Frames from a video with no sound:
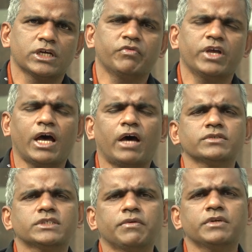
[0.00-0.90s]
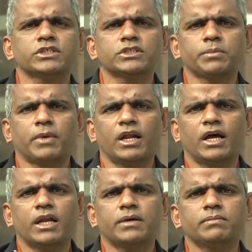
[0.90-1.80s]
We have services in
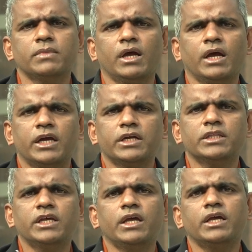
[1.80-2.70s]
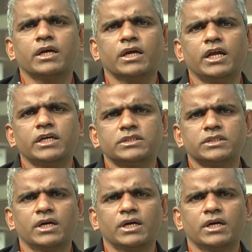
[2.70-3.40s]
Malayalam, Hindi, English,